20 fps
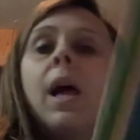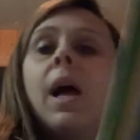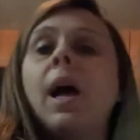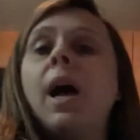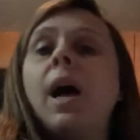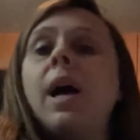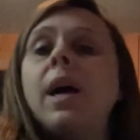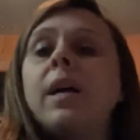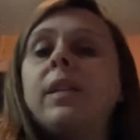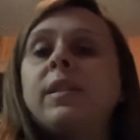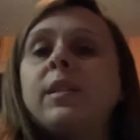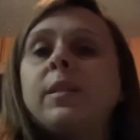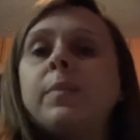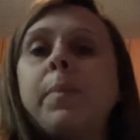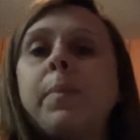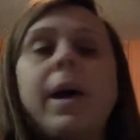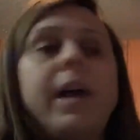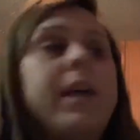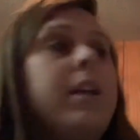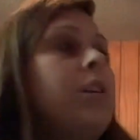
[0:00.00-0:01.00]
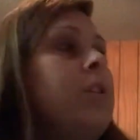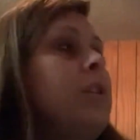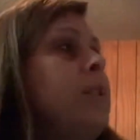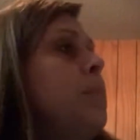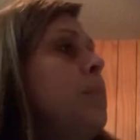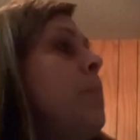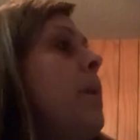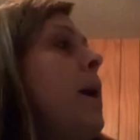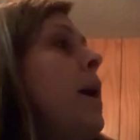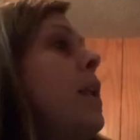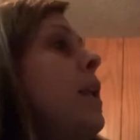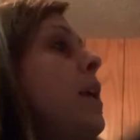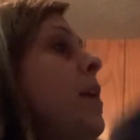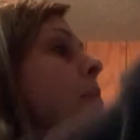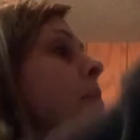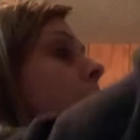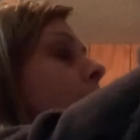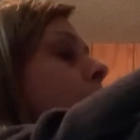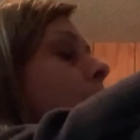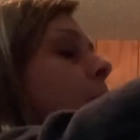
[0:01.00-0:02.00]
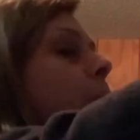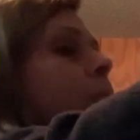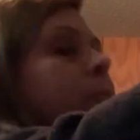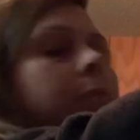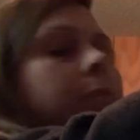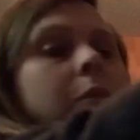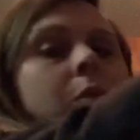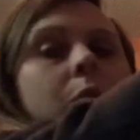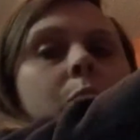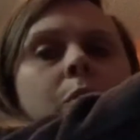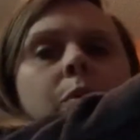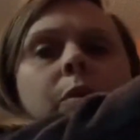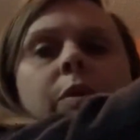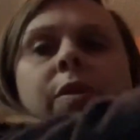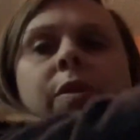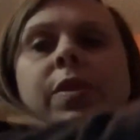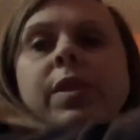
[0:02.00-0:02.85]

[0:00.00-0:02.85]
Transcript: A spider's body. Oh,